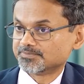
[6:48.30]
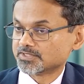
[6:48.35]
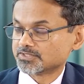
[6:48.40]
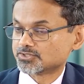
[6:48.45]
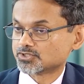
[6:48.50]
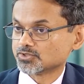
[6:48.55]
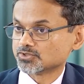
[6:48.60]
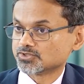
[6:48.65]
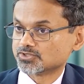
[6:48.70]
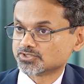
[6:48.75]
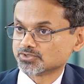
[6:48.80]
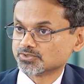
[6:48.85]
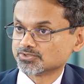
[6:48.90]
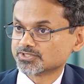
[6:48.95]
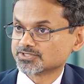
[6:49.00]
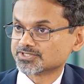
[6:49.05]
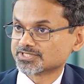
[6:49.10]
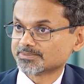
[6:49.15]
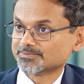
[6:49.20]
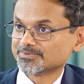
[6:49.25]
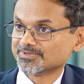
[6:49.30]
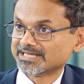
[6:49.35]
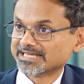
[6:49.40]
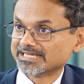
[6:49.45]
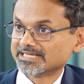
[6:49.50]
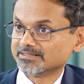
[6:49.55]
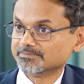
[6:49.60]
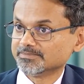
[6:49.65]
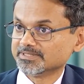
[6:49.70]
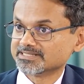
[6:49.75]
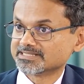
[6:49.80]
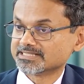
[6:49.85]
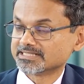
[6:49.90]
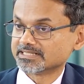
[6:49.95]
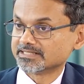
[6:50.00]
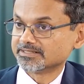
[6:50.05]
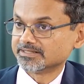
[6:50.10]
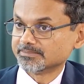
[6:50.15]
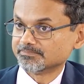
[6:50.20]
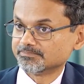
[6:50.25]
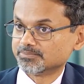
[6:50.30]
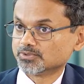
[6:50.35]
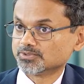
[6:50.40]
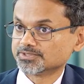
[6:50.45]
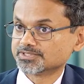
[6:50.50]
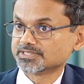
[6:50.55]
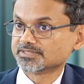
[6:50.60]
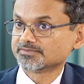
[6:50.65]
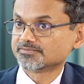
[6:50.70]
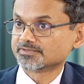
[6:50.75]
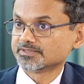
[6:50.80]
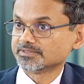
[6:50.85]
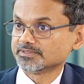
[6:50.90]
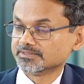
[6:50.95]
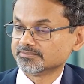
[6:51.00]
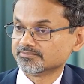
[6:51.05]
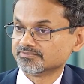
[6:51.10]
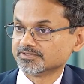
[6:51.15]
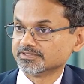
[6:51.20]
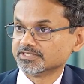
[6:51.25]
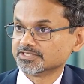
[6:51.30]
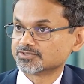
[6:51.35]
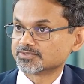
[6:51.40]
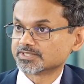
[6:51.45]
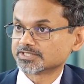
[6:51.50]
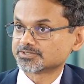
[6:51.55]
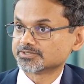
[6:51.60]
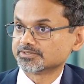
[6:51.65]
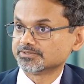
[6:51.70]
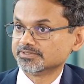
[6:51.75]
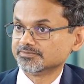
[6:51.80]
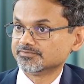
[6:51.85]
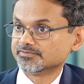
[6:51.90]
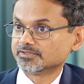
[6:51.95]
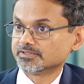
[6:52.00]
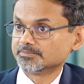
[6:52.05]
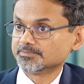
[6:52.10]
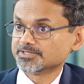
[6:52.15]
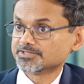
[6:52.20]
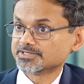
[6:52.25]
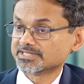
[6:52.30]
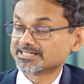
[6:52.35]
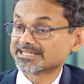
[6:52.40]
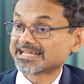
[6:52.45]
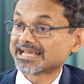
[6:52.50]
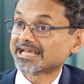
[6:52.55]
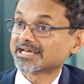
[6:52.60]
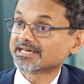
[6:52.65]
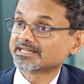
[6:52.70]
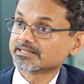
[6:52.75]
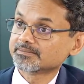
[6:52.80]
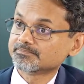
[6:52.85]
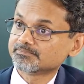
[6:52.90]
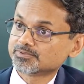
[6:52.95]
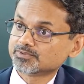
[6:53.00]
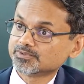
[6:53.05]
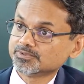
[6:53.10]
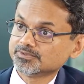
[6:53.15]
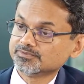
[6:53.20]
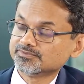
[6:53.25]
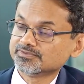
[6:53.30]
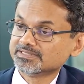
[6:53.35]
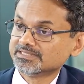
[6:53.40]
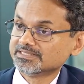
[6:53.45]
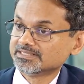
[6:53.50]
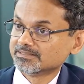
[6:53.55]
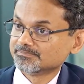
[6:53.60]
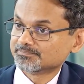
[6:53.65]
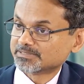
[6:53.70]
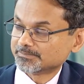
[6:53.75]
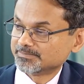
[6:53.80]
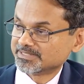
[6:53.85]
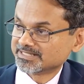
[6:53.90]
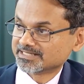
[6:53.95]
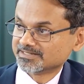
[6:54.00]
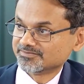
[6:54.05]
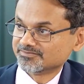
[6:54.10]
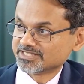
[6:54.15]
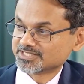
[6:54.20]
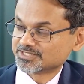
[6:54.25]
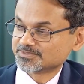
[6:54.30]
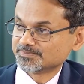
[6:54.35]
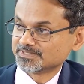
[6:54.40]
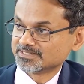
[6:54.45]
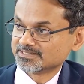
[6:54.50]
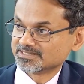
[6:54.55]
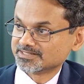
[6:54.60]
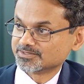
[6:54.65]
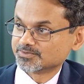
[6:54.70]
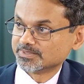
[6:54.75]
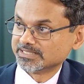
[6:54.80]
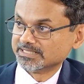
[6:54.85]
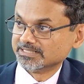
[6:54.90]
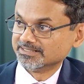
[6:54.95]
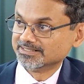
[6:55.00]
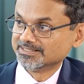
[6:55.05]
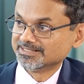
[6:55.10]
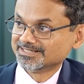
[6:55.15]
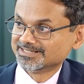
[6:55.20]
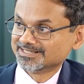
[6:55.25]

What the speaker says: so those are some of the elements that are important for the structural reform agenda, and improve public investment as well.